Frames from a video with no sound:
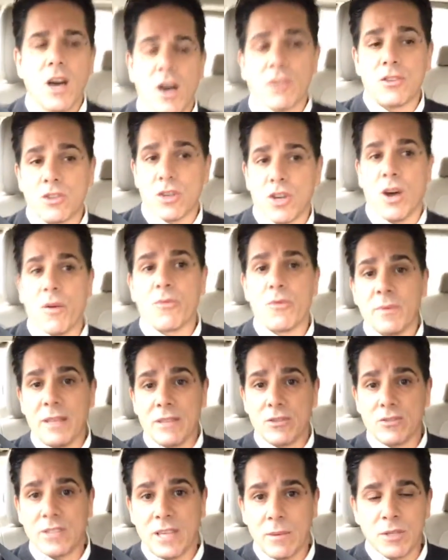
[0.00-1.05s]
I also come from the
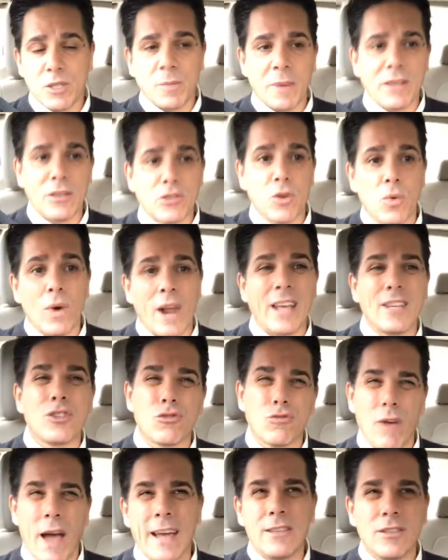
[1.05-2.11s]
entertainment space. So what I
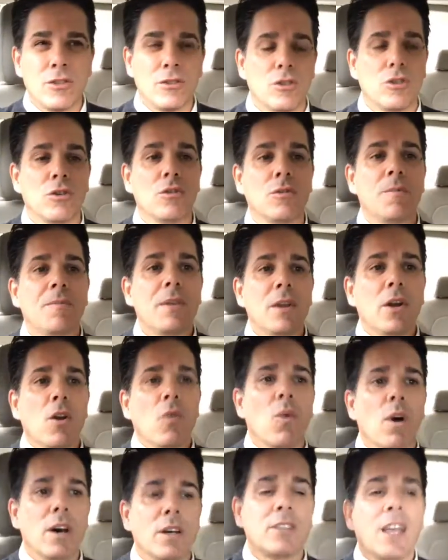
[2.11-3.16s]
tried to do
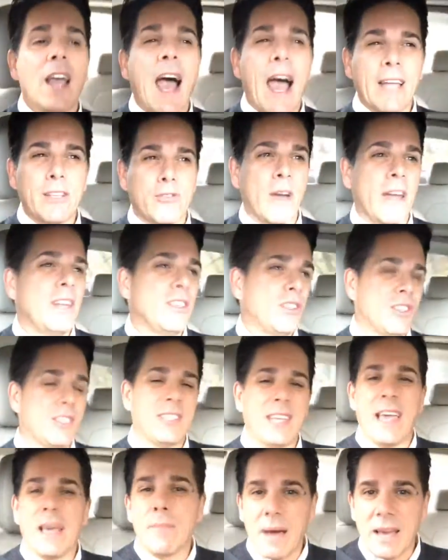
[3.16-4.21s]
was I tried to just
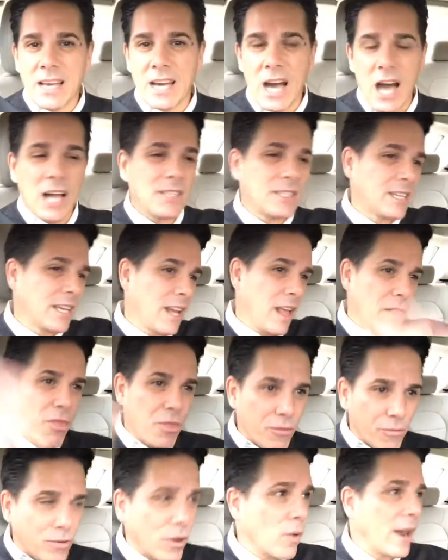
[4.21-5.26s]
take my content and
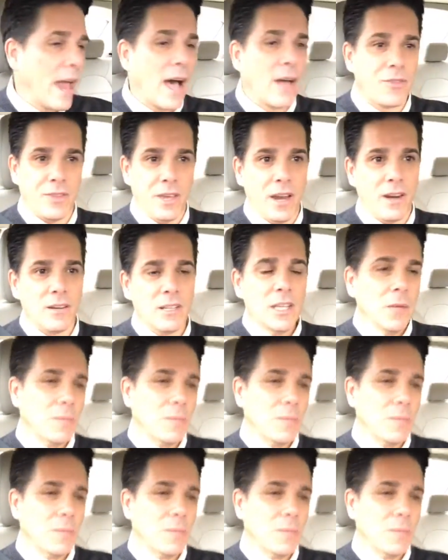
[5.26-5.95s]
throw it out there.